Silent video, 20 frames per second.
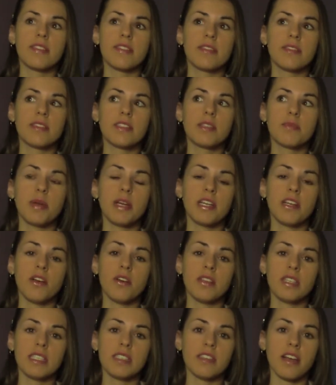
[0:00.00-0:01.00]
Depending
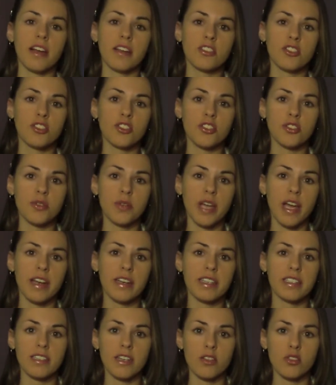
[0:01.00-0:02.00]
on the sizes you get,
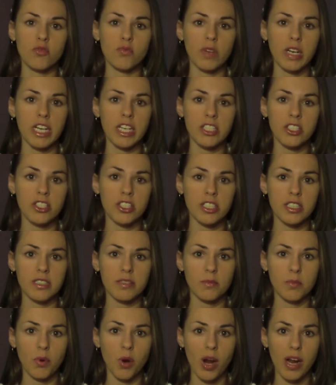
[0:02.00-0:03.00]
it does range
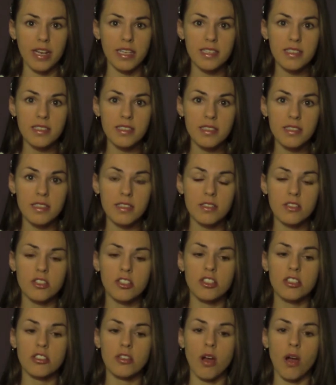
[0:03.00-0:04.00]
in price.
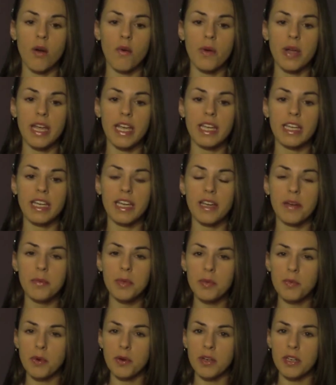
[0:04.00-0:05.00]
So it can
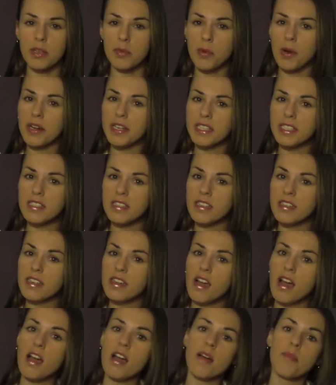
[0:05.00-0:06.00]
be pretty pricey,
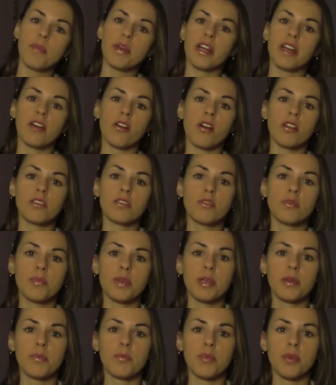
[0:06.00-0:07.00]
but it can also
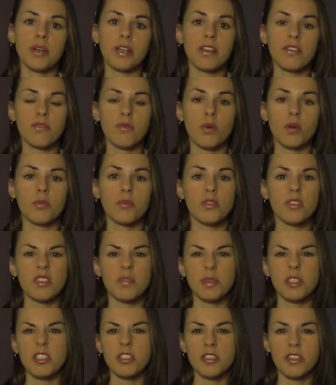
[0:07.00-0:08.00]
be pretty affordable,
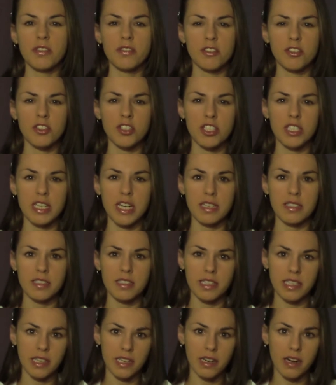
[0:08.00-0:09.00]
especially if you're just
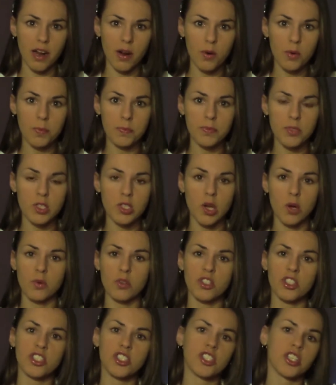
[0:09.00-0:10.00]
testing it out. So
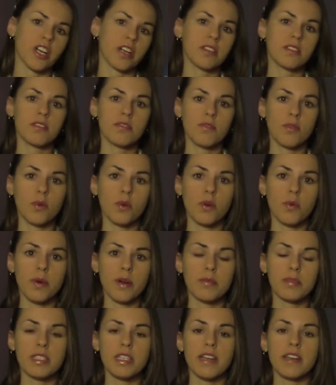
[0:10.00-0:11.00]
just check Sephora
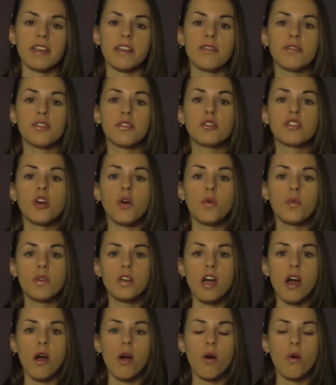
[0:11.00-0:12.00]
website. And if you don't
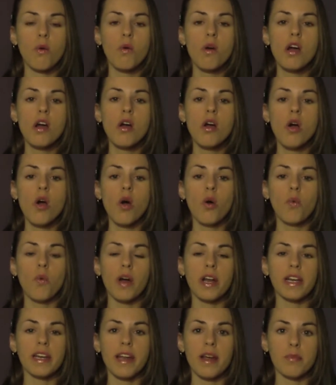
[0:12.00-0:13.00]
know
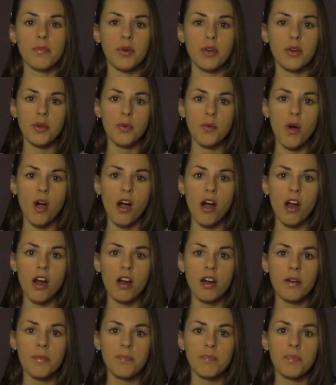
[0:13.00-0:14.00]
what number
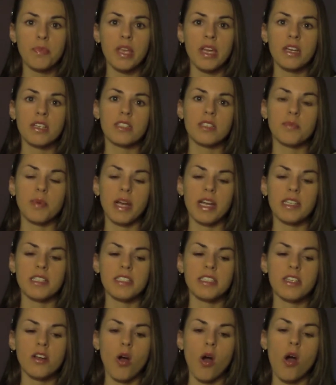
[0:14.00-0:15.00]
are,
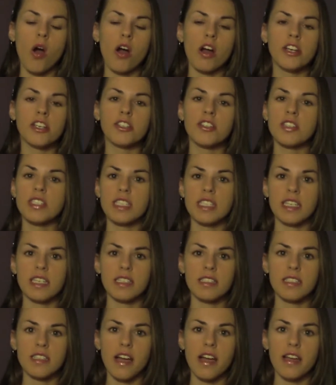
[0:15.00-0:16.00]
depending on your
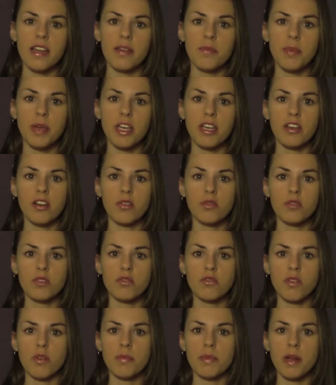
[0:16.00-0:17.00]
skin type, it goes
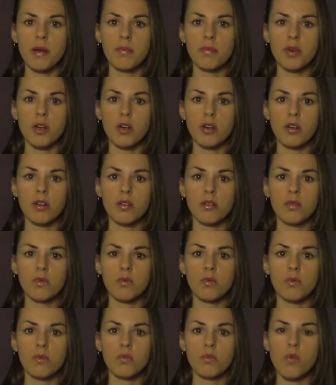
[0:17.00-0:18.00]
from number
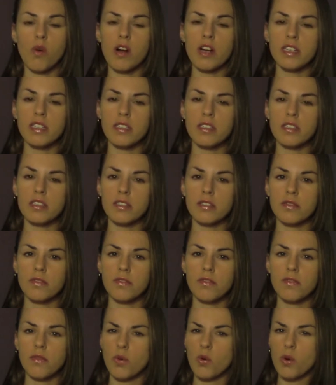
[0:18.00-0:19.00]
1 to
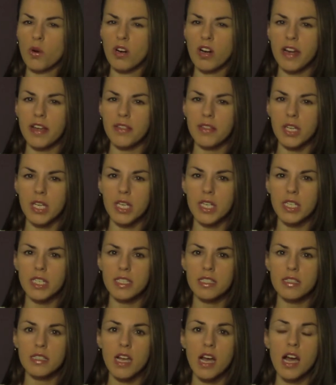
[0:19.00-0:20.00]
4, I think it
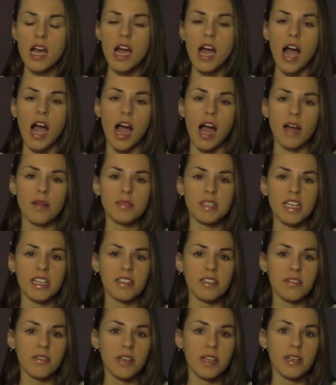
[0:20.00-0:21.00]
is. I'm
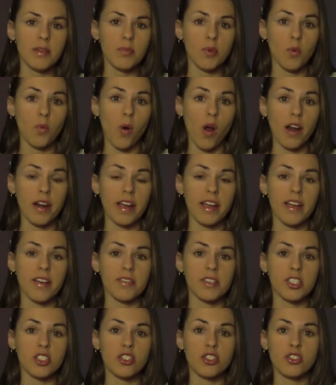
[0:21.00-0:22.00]
technically a number 1. I
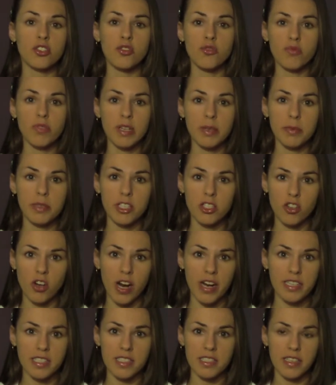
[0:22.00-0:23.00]
have extremely
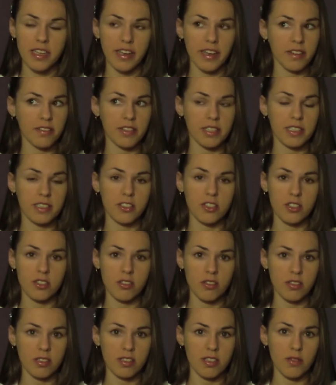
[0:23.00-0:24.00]
dry skin. Like, this is
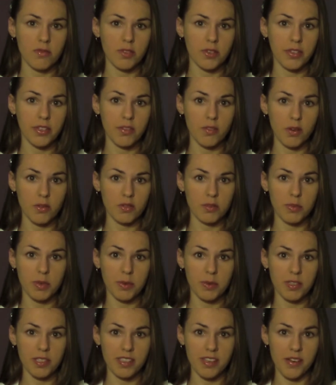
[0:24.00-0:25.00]
going to sound really gross, but
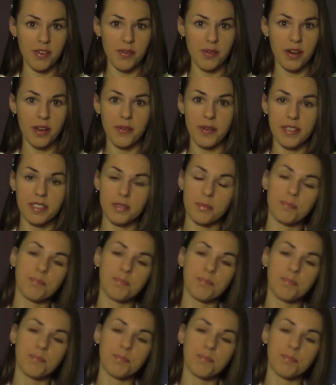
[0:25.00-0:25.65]
I'm going to tell you anyways.